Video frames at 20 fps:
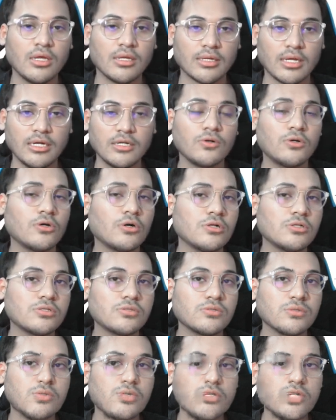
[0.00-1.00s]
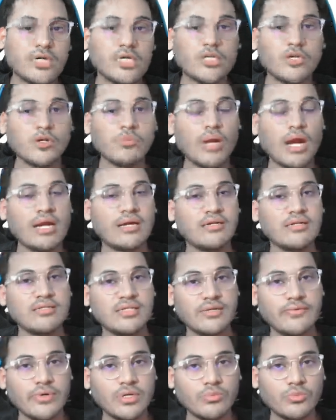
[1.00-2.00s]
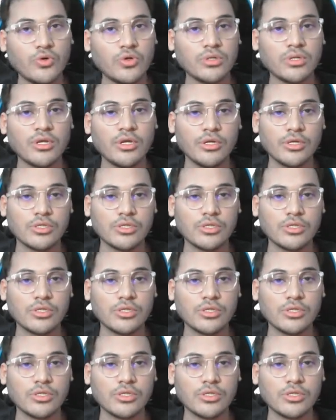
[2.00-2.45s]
It could also turn on battery saver mode